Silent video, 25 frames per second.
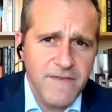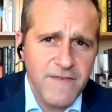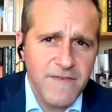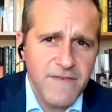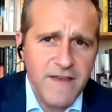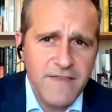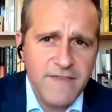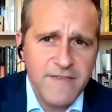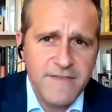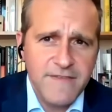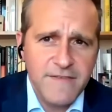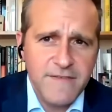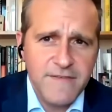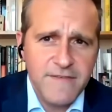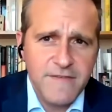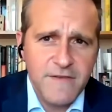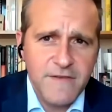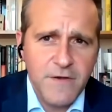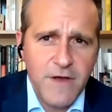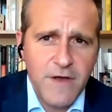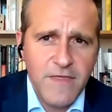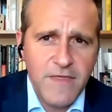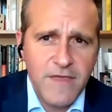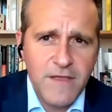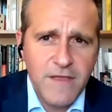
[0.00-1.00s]
faiths.
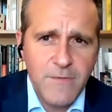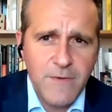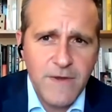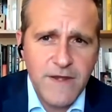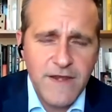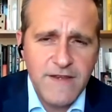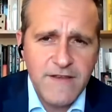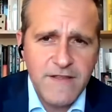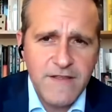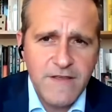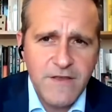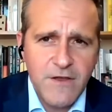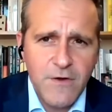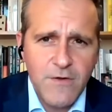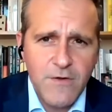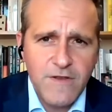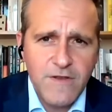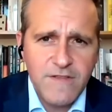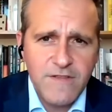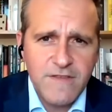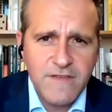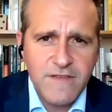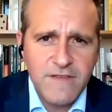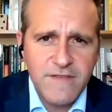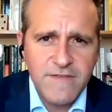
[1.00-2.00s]
So I think we need to go
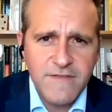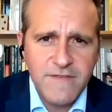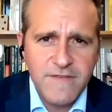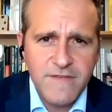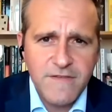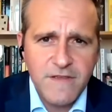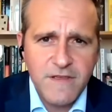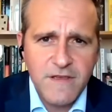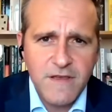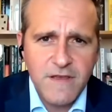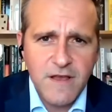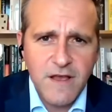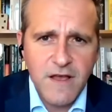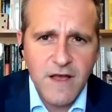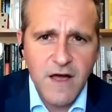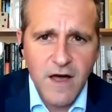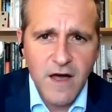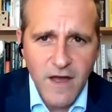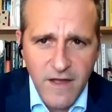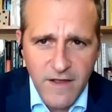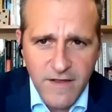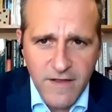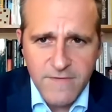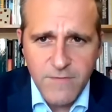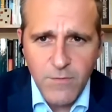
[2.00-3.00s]
into this
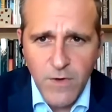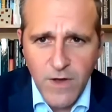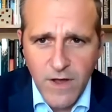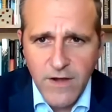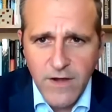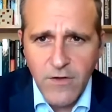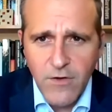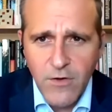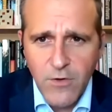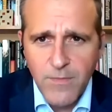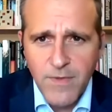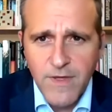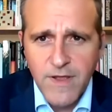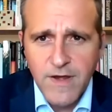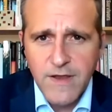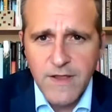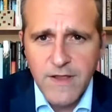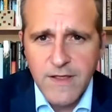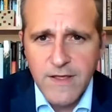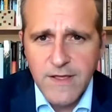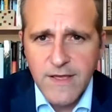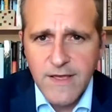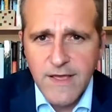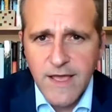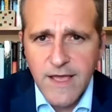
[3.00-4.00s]
eyes wide open
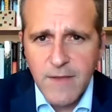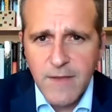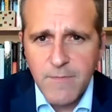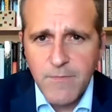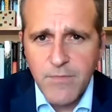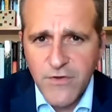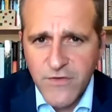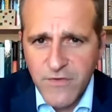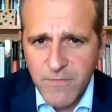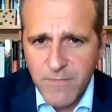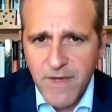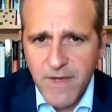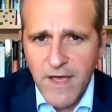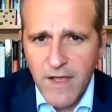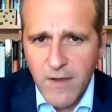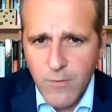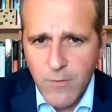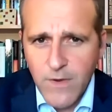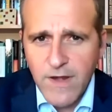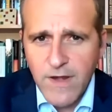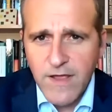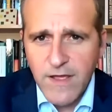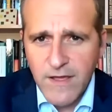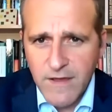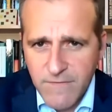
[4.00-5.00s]
and push back
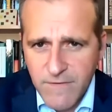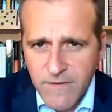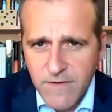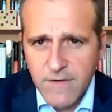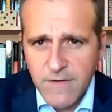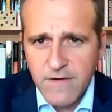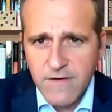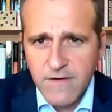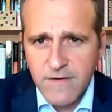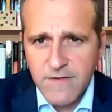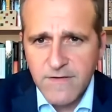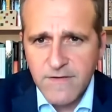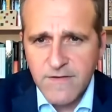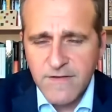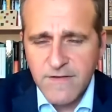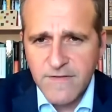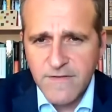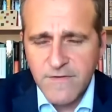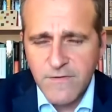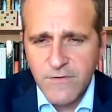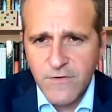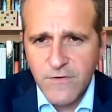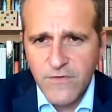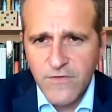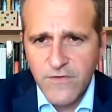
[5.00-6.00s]
whenever
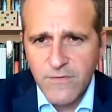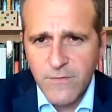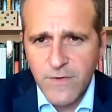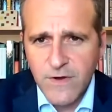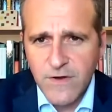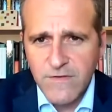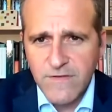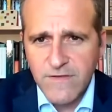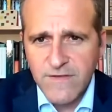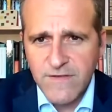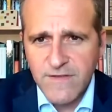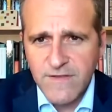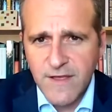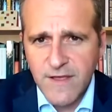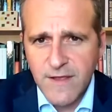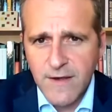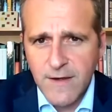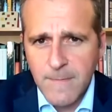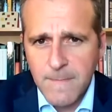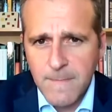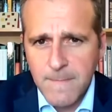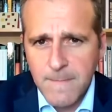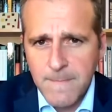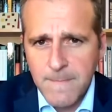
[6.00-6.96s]
distortion rears its head.